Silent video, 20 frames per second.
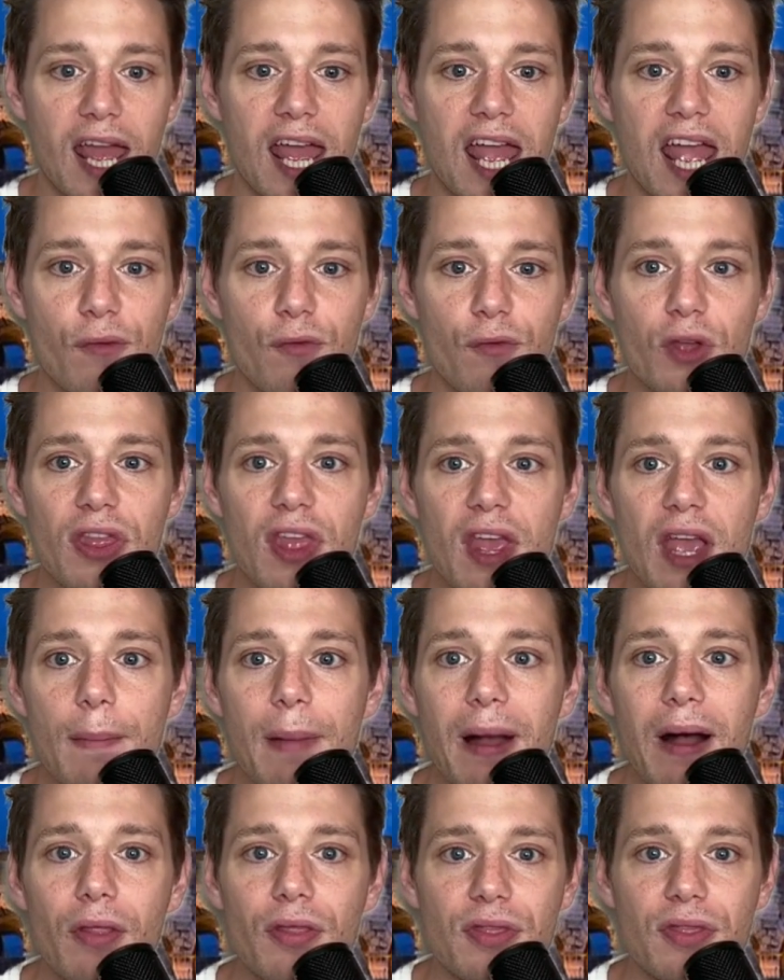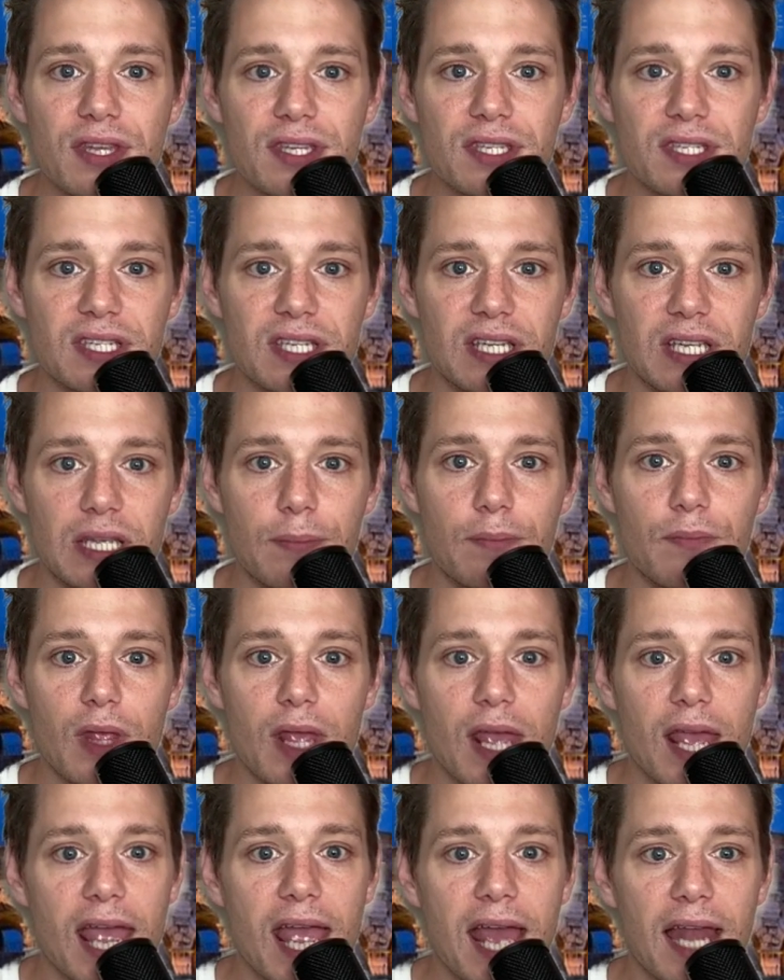If we think about this team
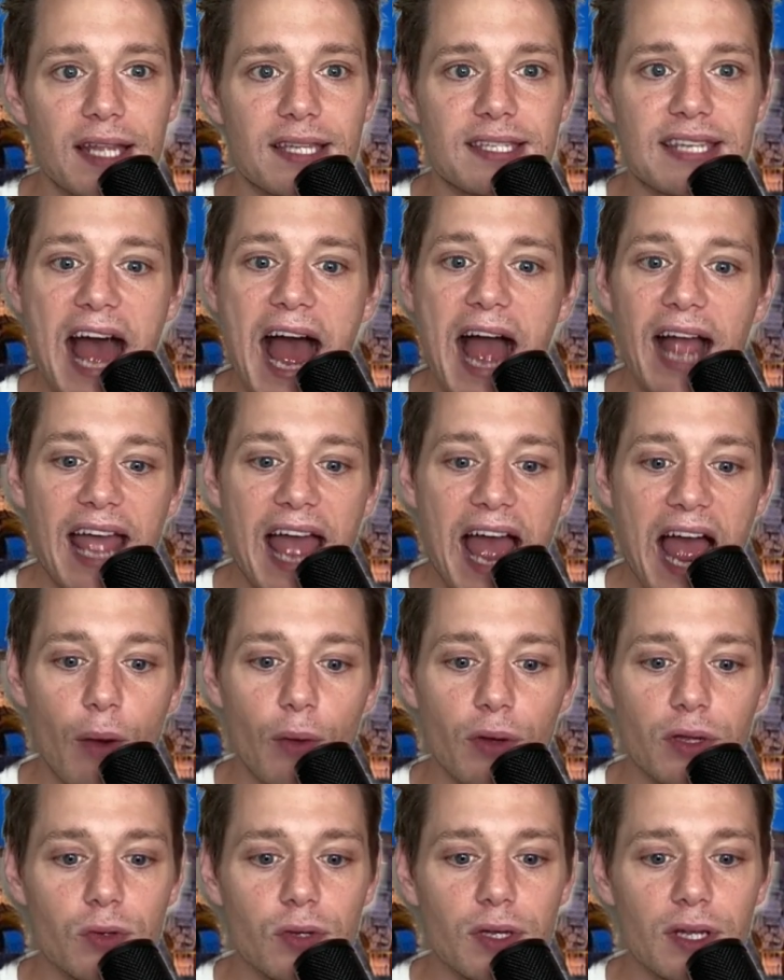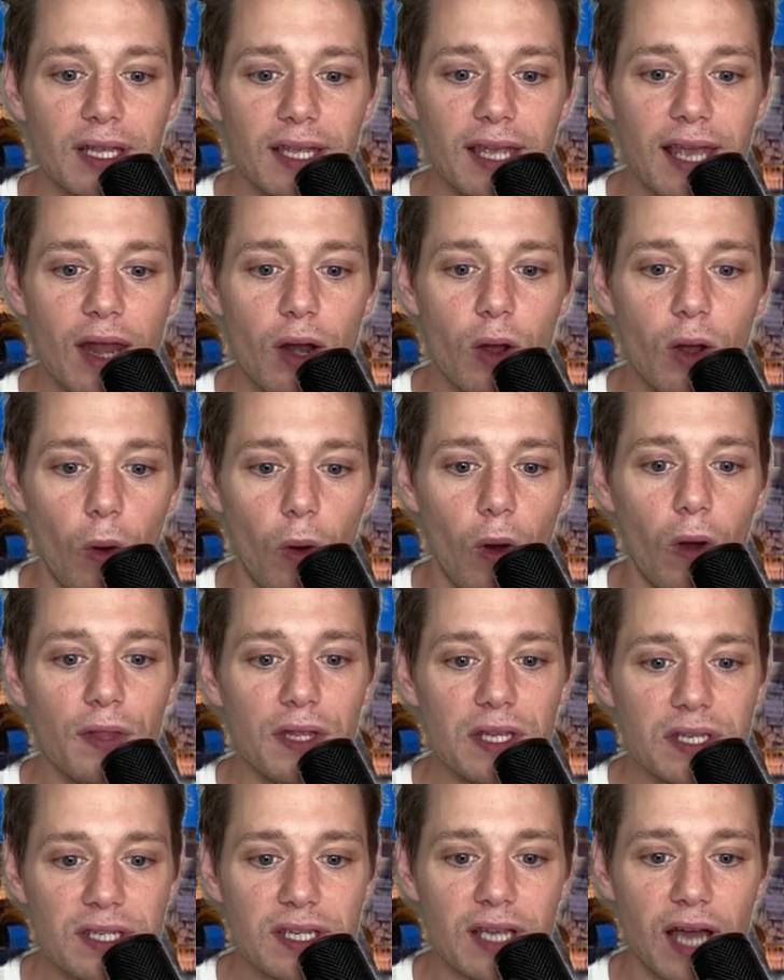in attack, how are you going to get all
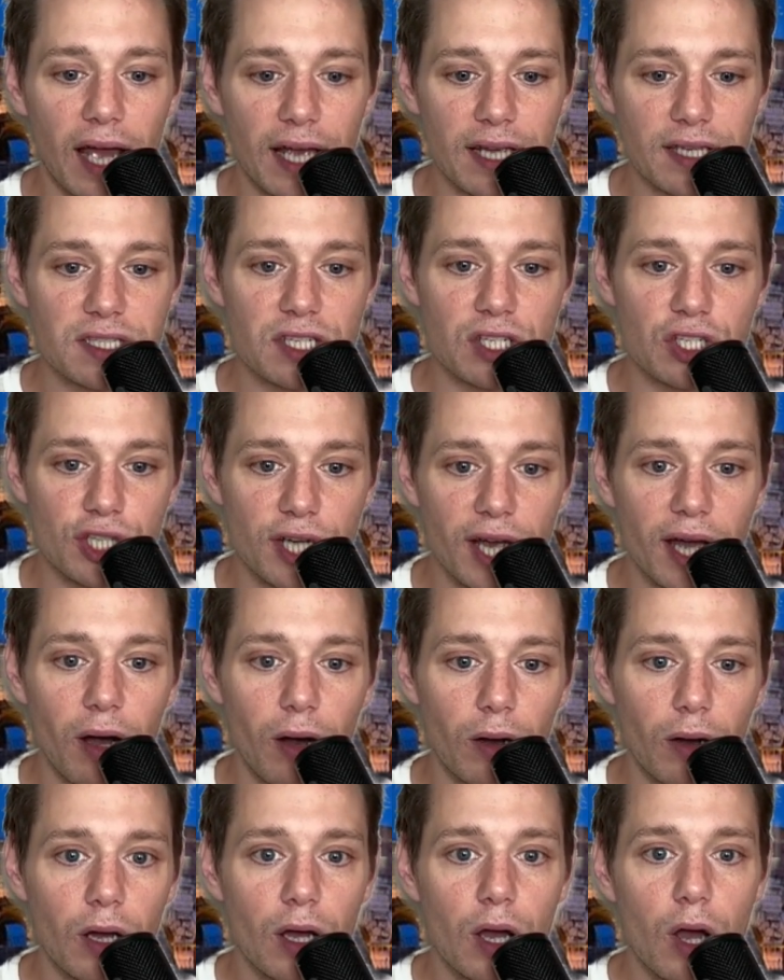these guys to gel?